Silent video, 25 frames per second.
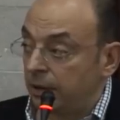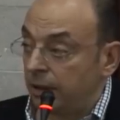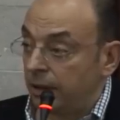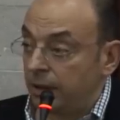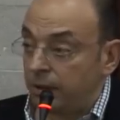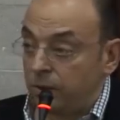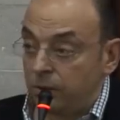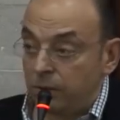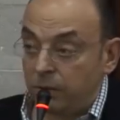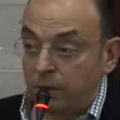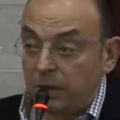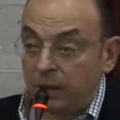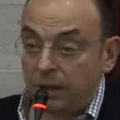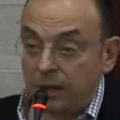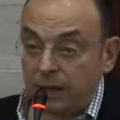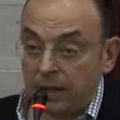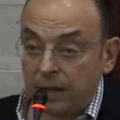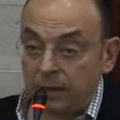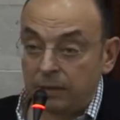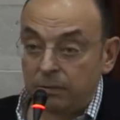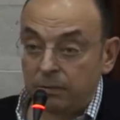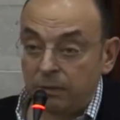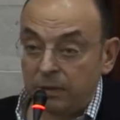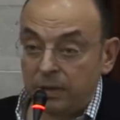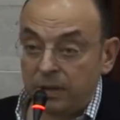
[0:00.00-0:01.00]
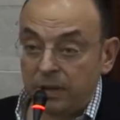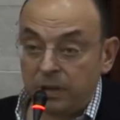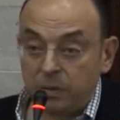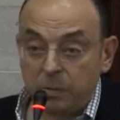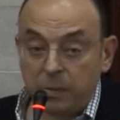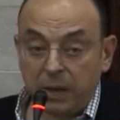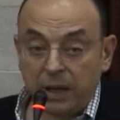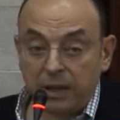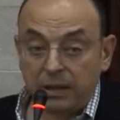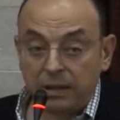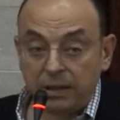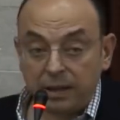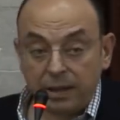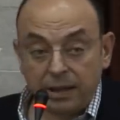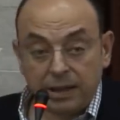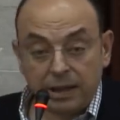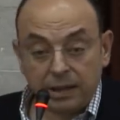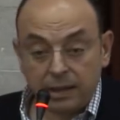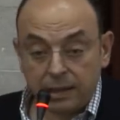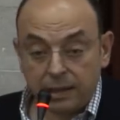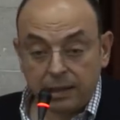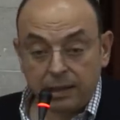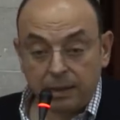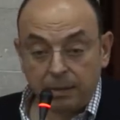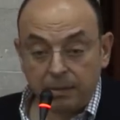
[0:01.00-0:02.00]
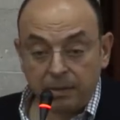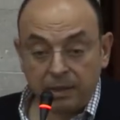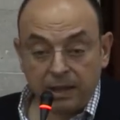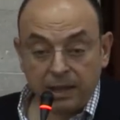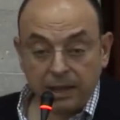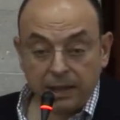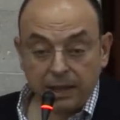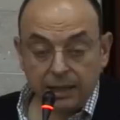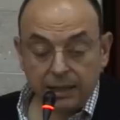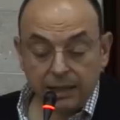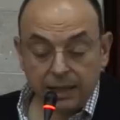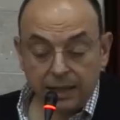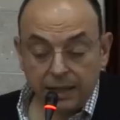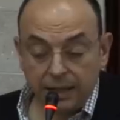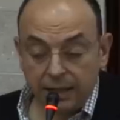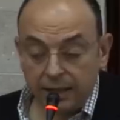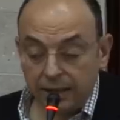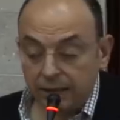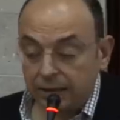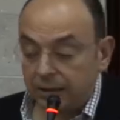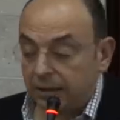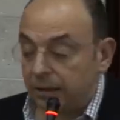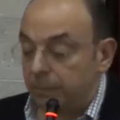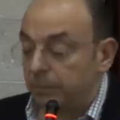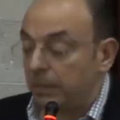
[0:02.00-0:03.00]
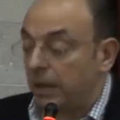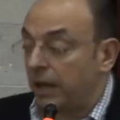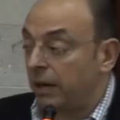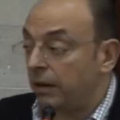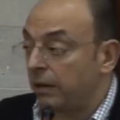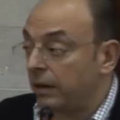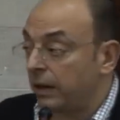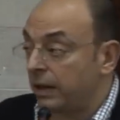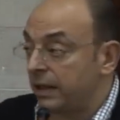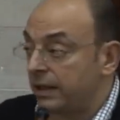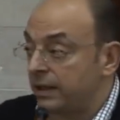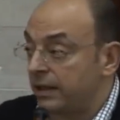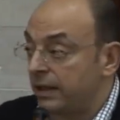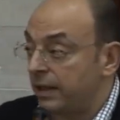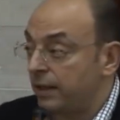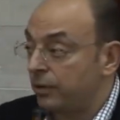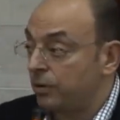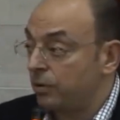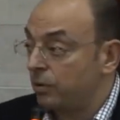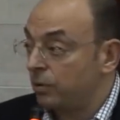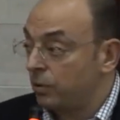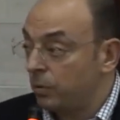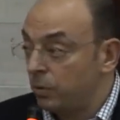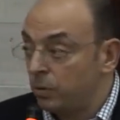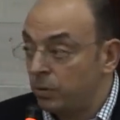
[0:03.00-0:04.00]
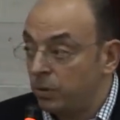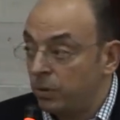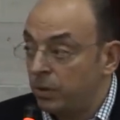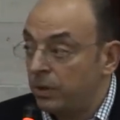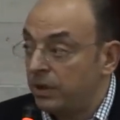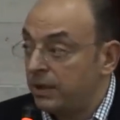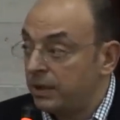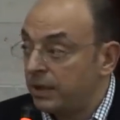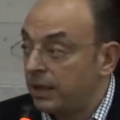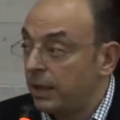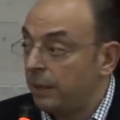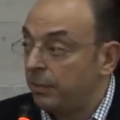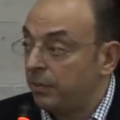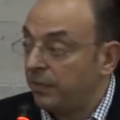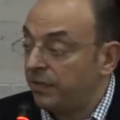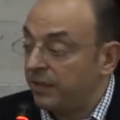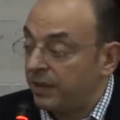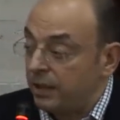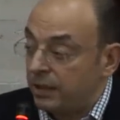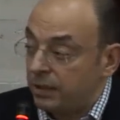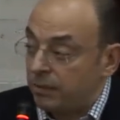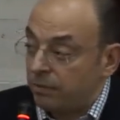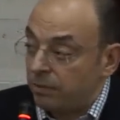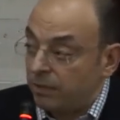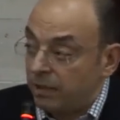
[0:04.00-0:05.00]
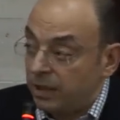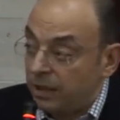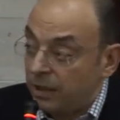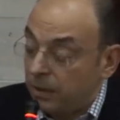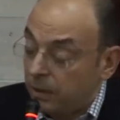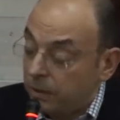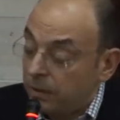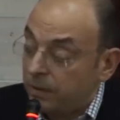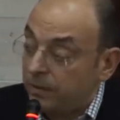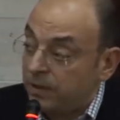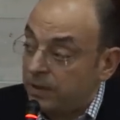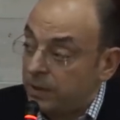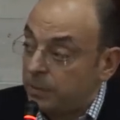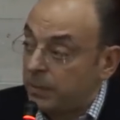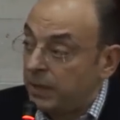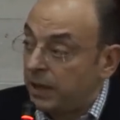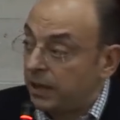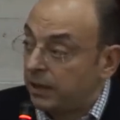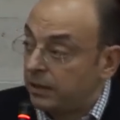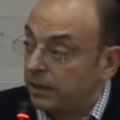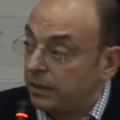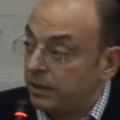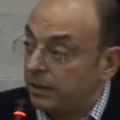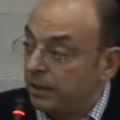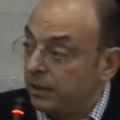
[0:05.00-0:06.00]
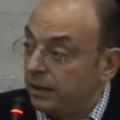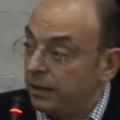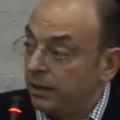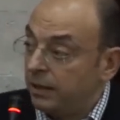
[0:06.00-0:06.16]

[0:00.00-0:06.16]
And do it that with respect. And that's something that I learned in my organization, to do these type of things with a lot of respect.